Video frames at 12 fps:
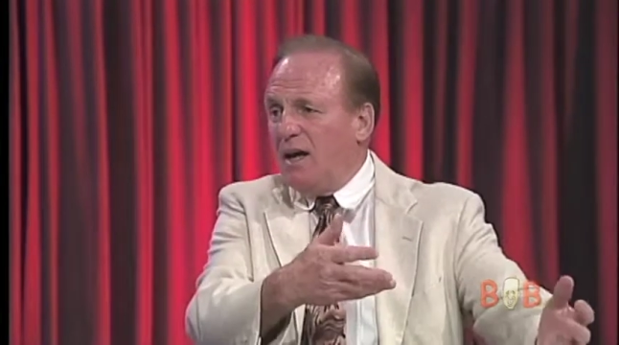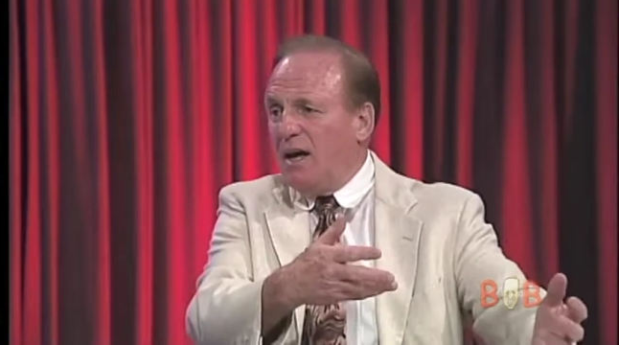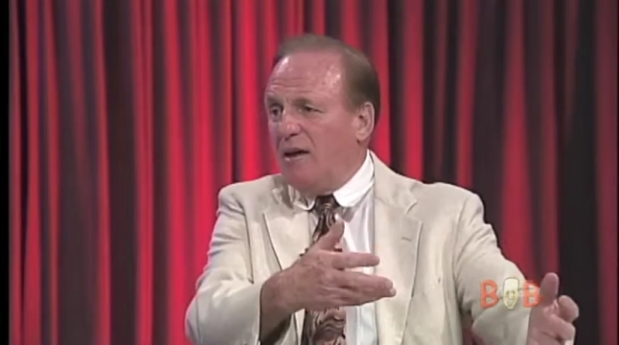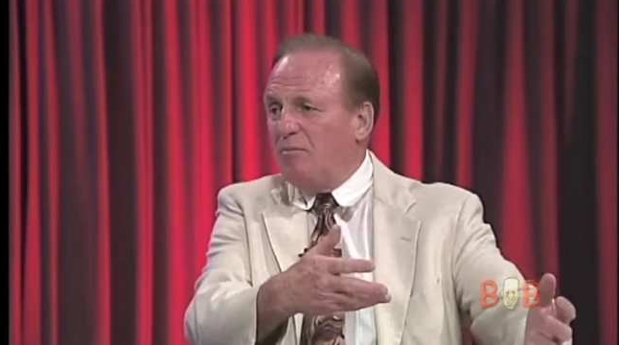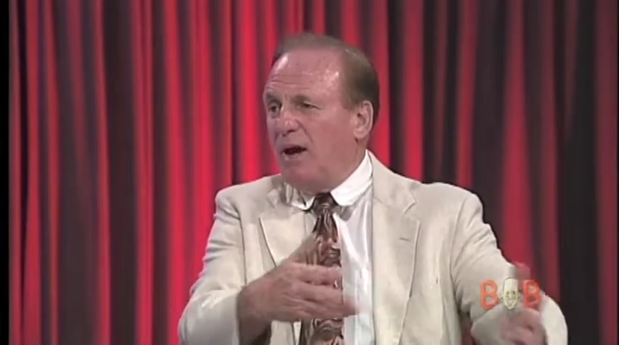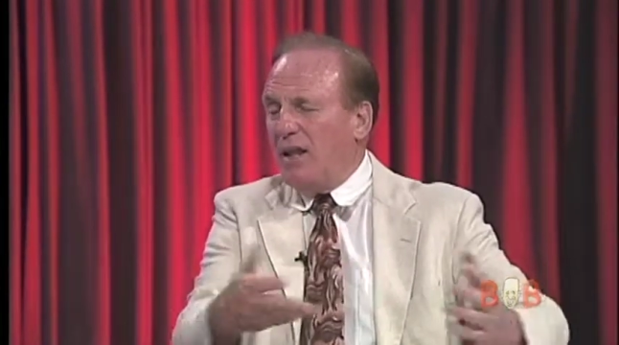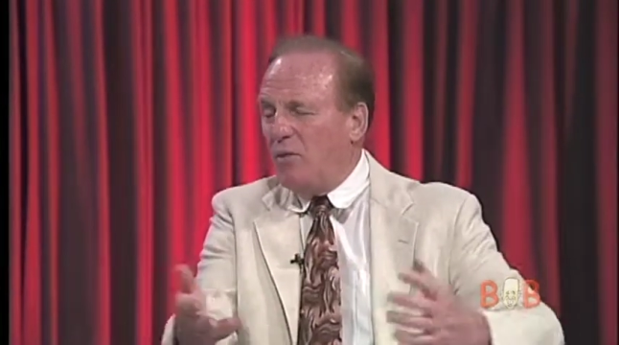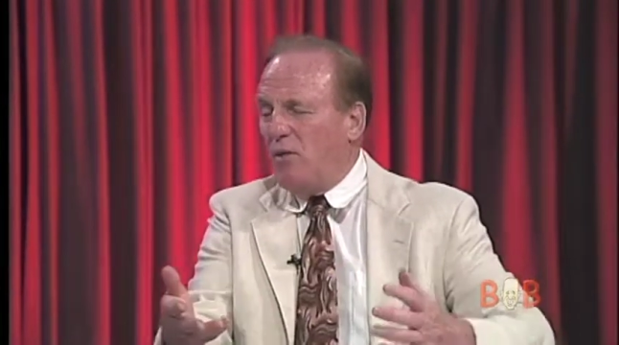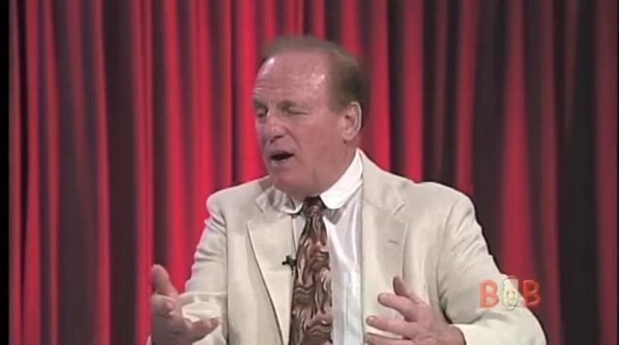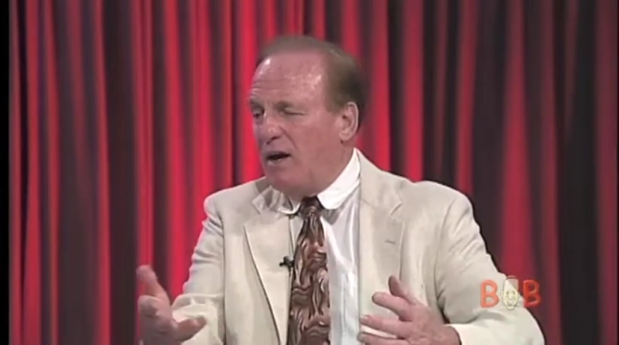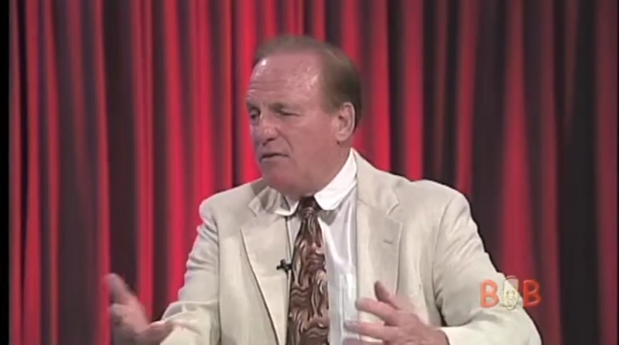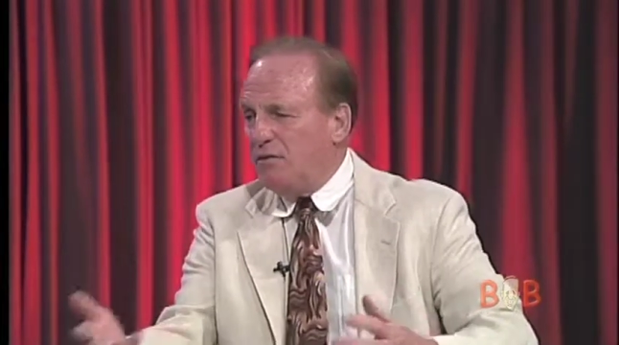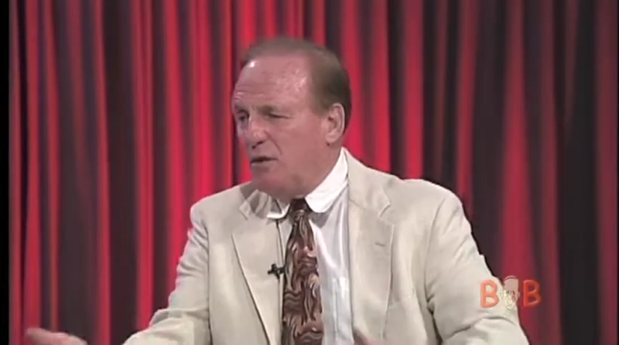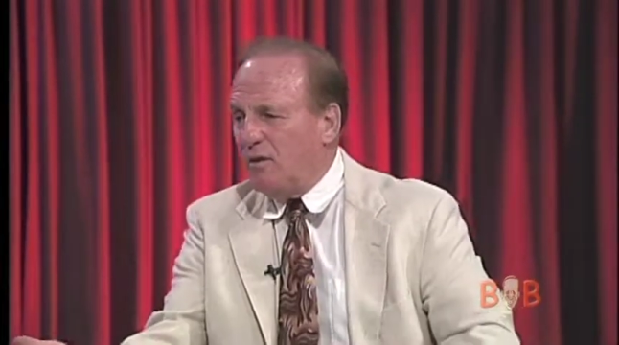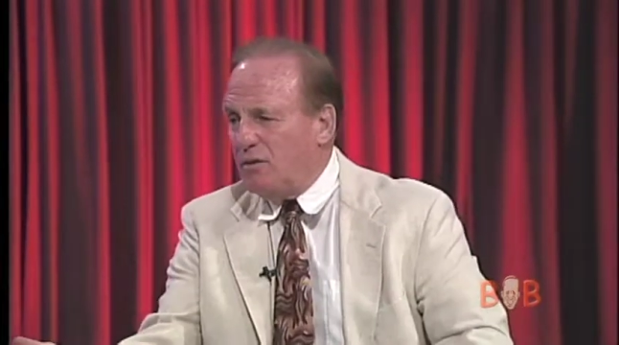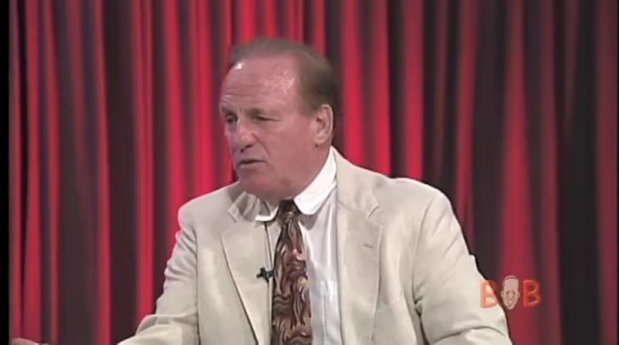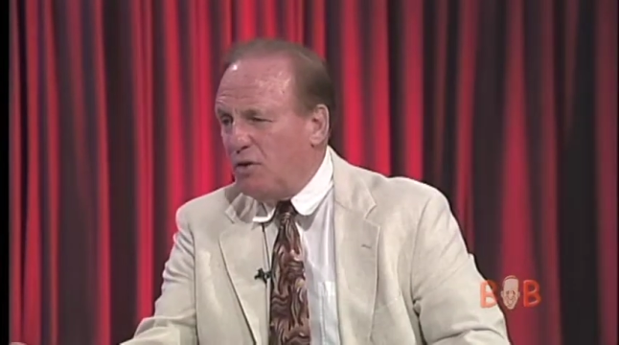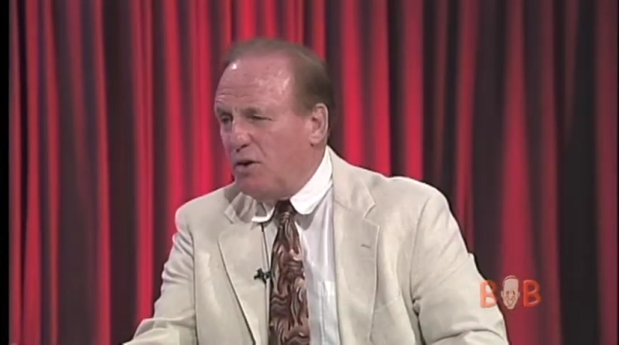And by the way, if
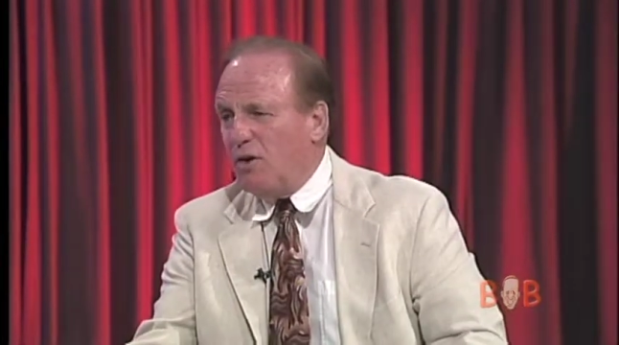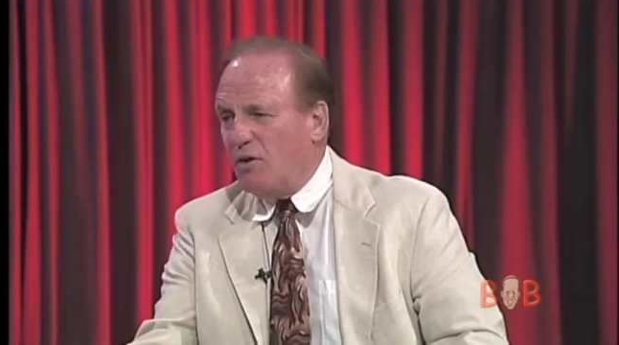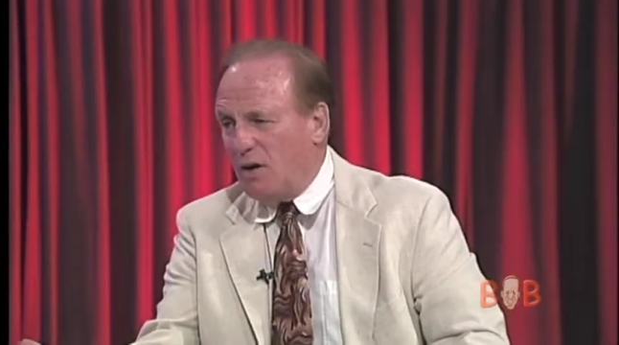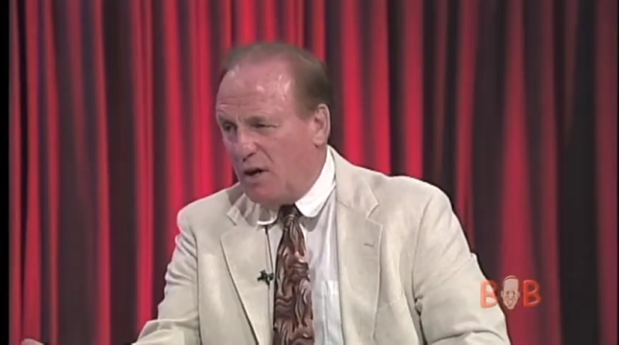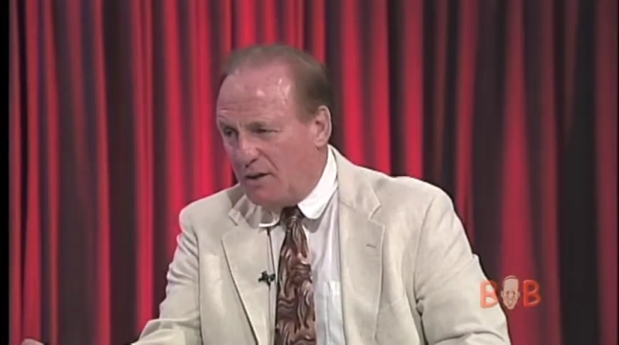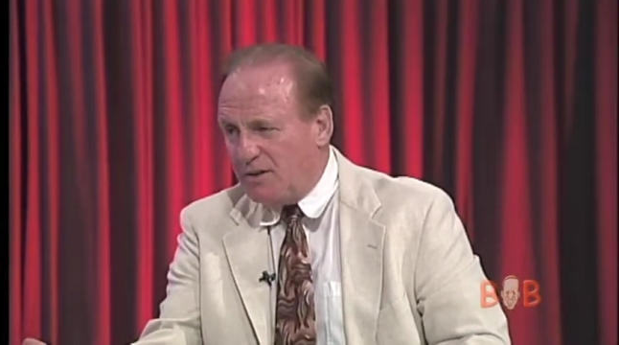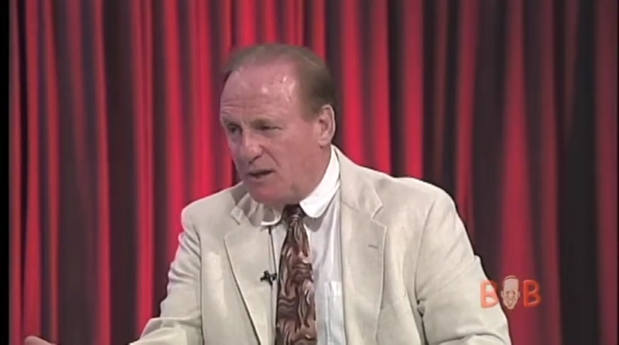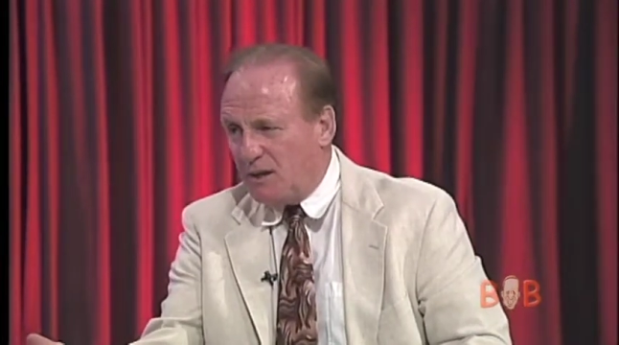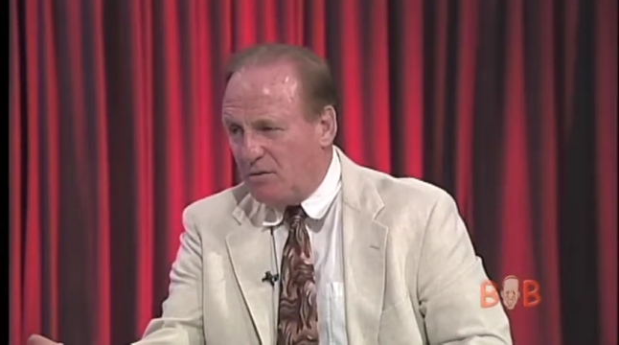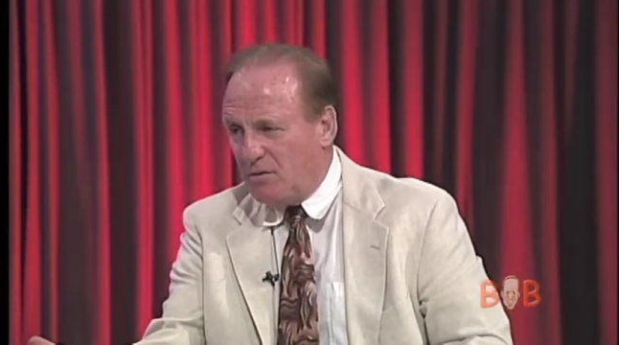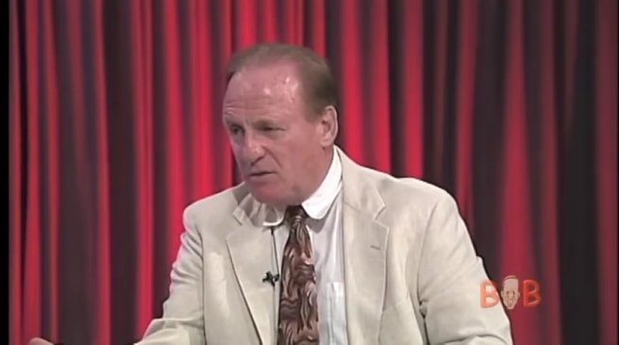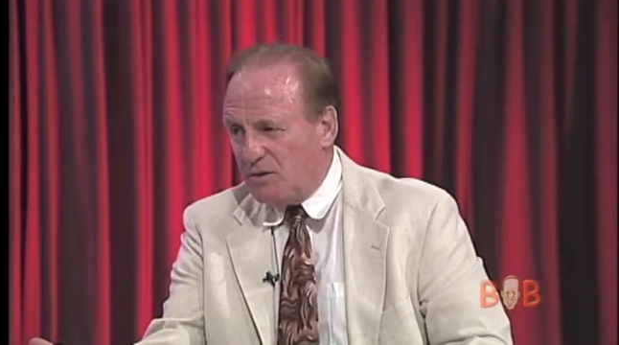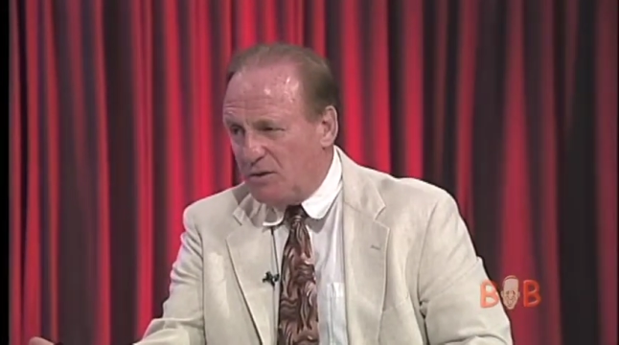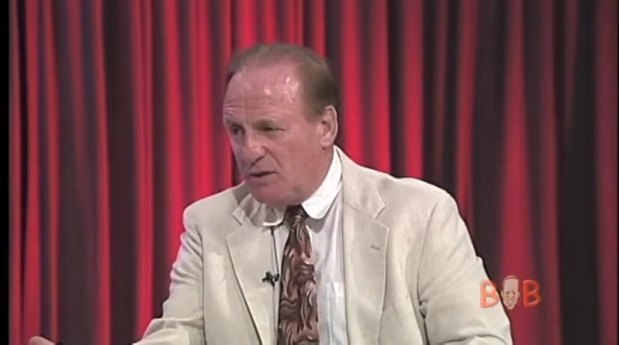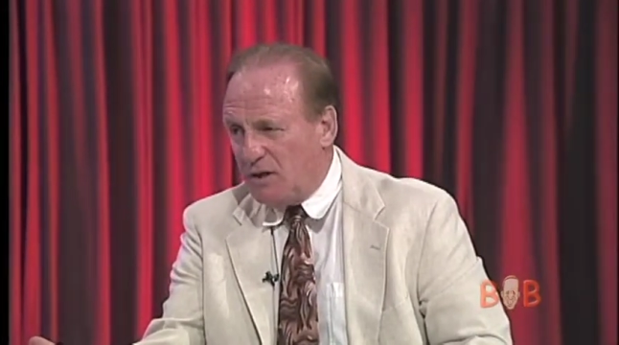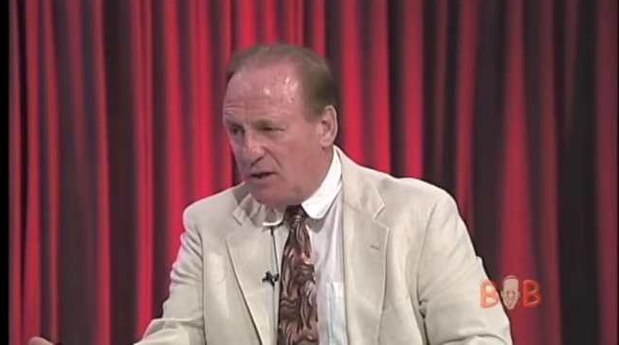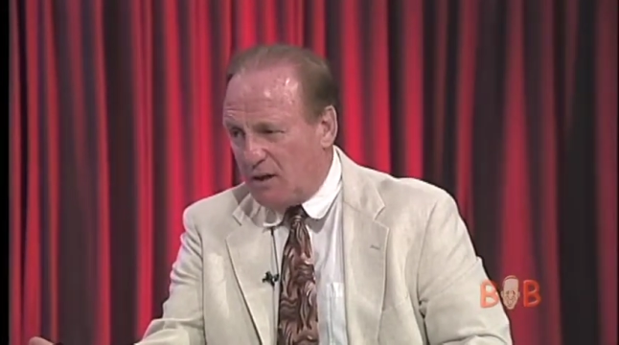you're going hunting with a